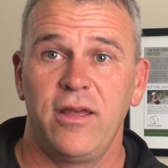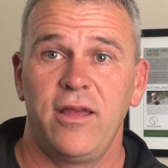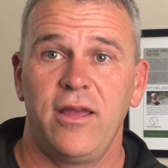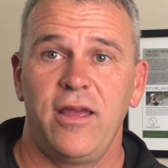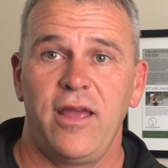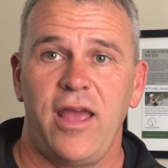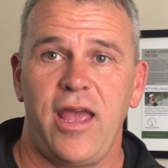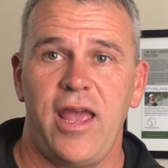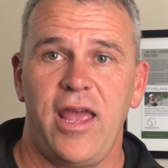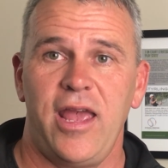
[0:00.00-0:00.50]

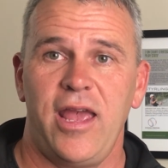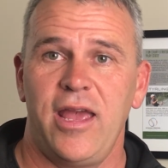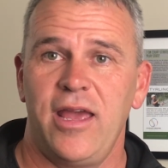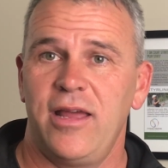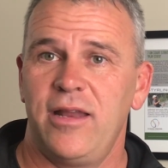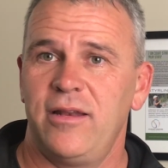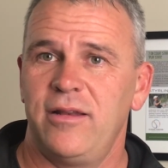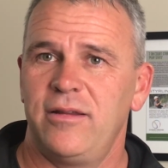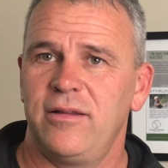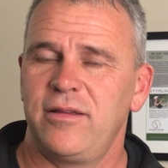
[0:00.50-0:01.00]

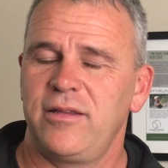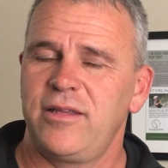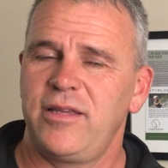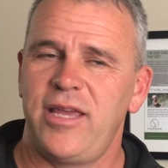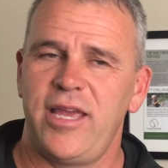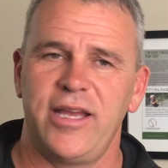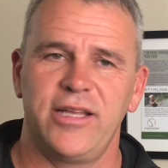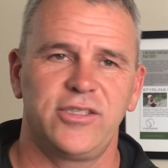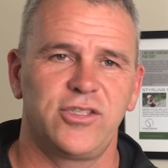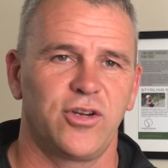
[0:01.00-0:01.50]
And
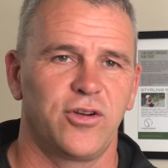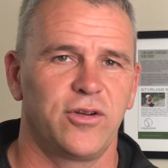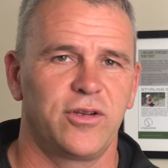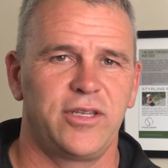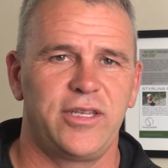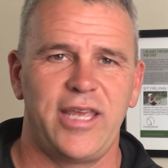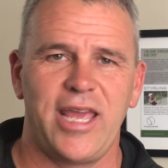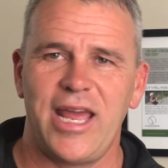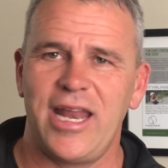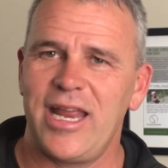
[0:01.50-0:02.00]
kids are
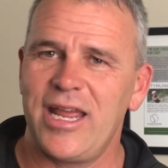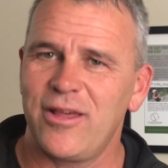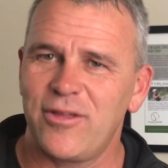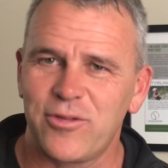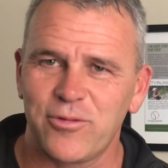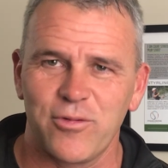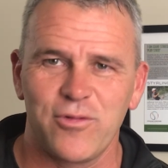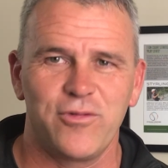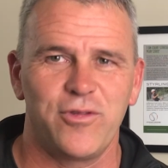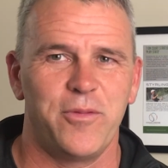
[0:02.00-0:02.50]
getting
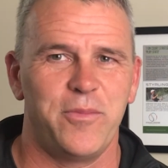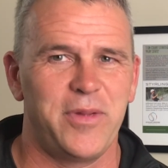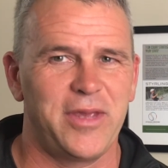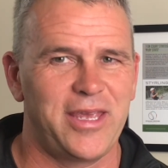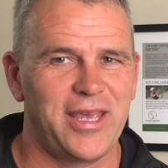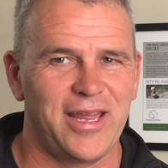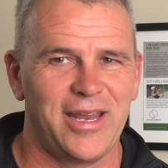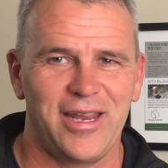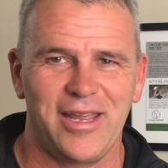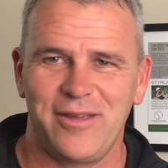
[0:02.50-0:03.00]
through the
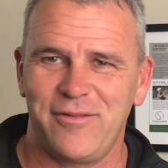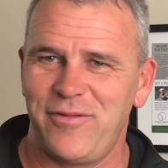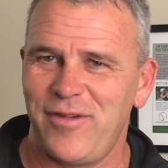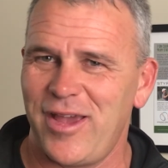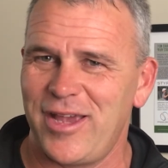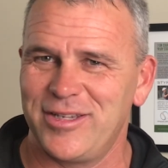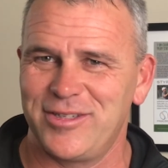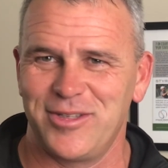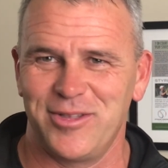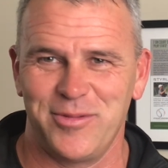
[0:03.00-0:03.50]
beginning
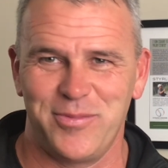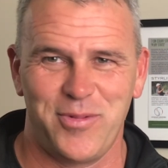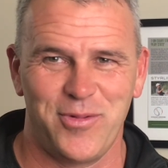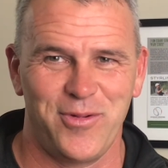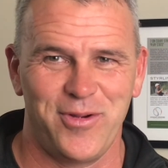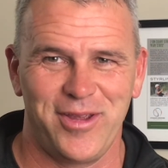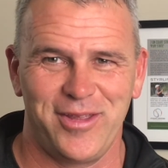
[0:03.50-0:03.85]
phase of the point.